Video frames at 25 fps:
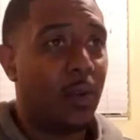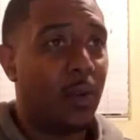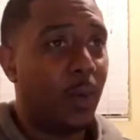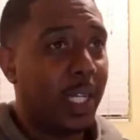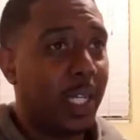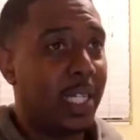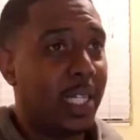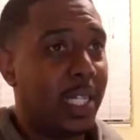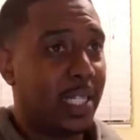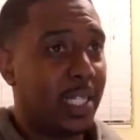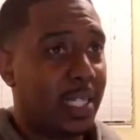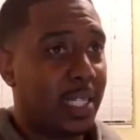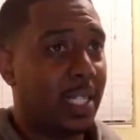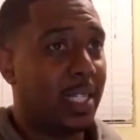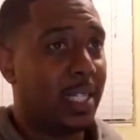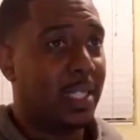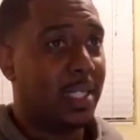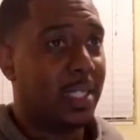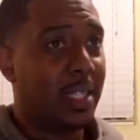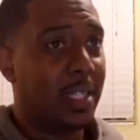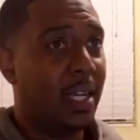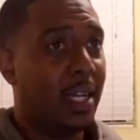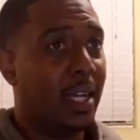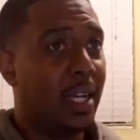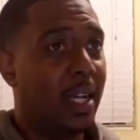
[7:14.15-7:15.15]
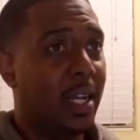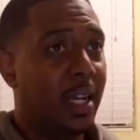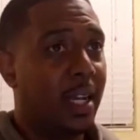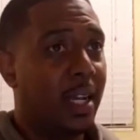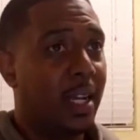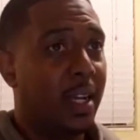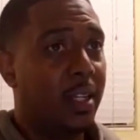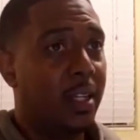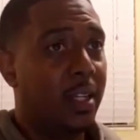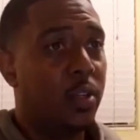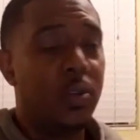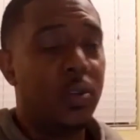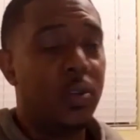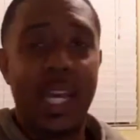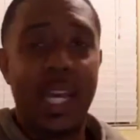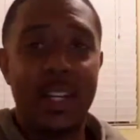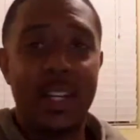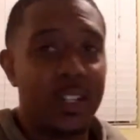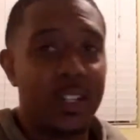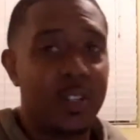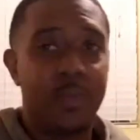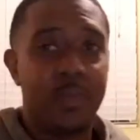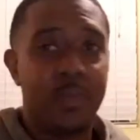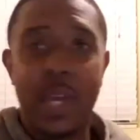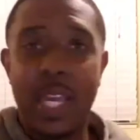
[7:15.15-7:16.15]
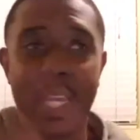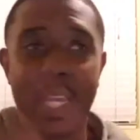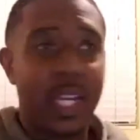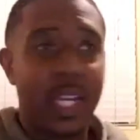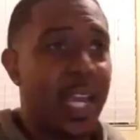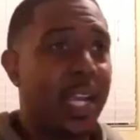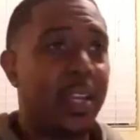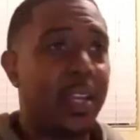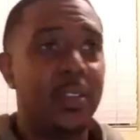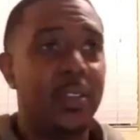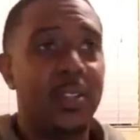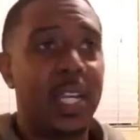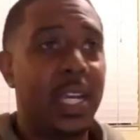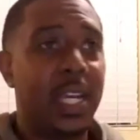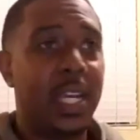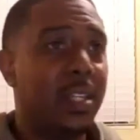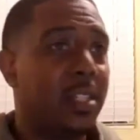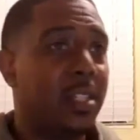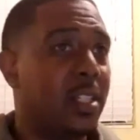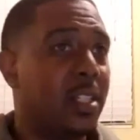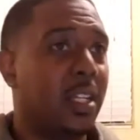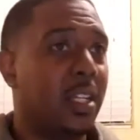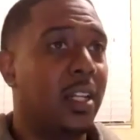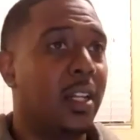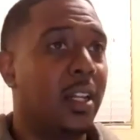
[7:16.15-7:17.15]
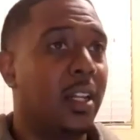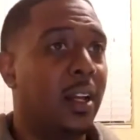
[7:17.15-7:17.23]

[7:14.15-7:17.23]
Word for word: witnesses. You can't just make an accusation